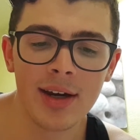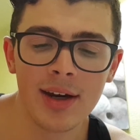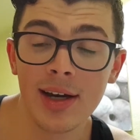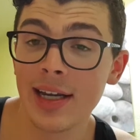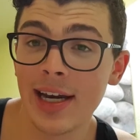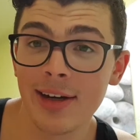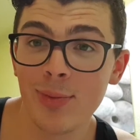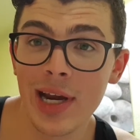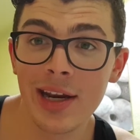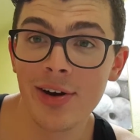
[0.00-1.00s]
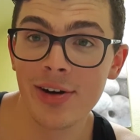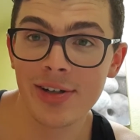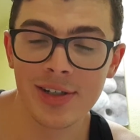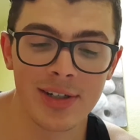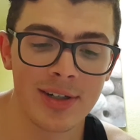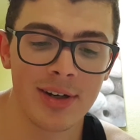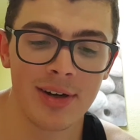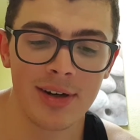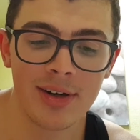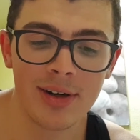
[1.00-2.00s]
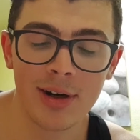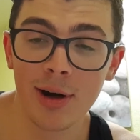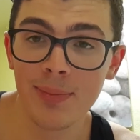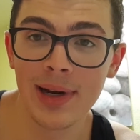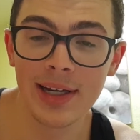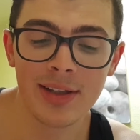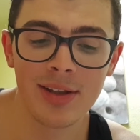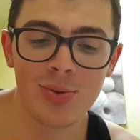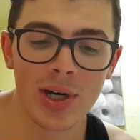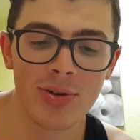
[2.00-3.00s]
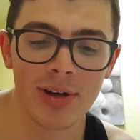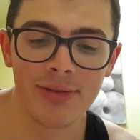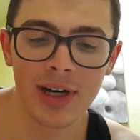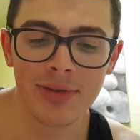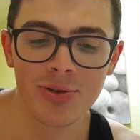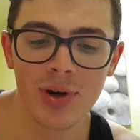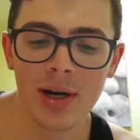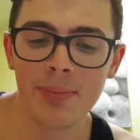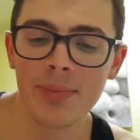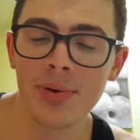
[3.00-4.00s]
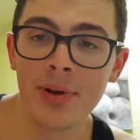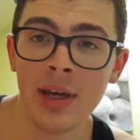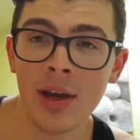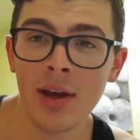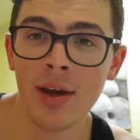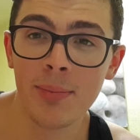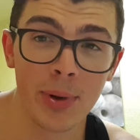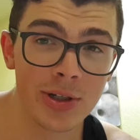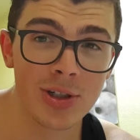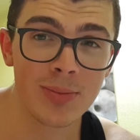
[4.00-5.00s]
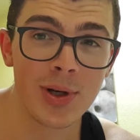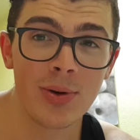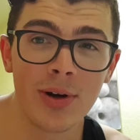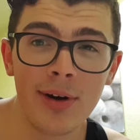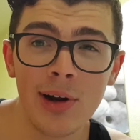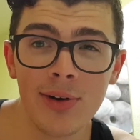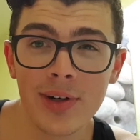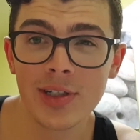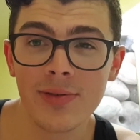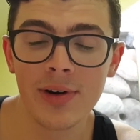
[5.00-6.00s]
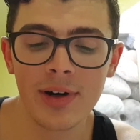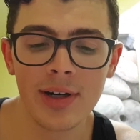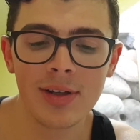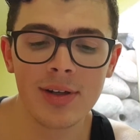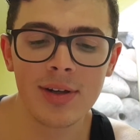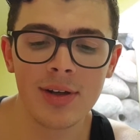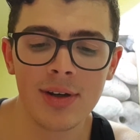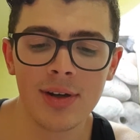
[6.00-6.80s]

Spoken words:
It had waders, complete 325 swap. Bought some new coilovers for it.